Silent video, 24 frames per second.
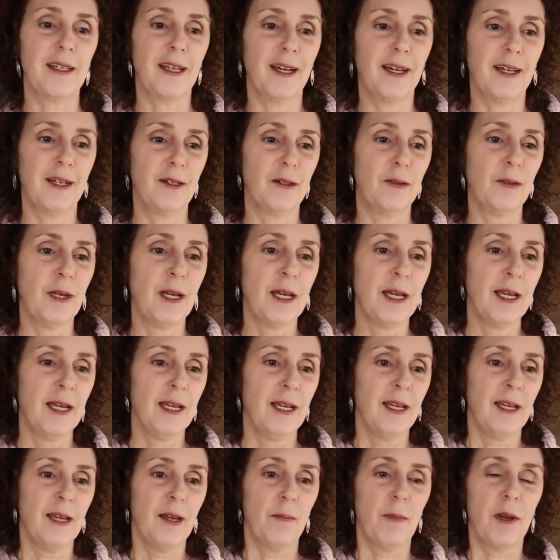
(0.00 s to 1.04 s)
Uh,
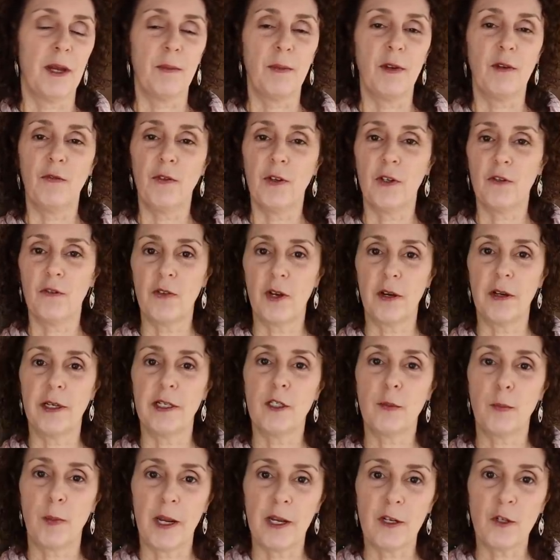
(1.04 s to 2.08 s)
made me feel very
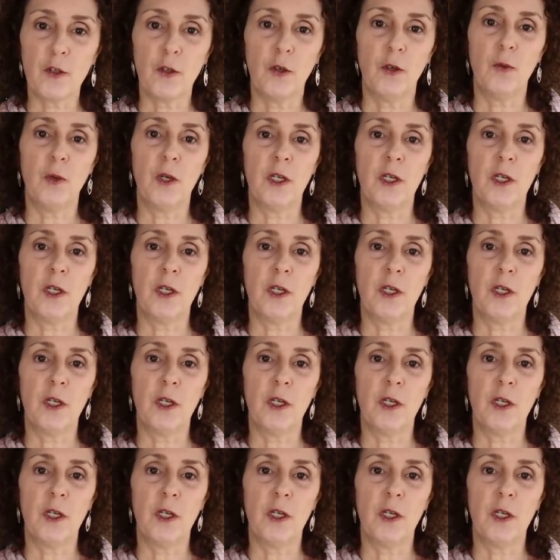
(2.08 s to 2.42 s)
special.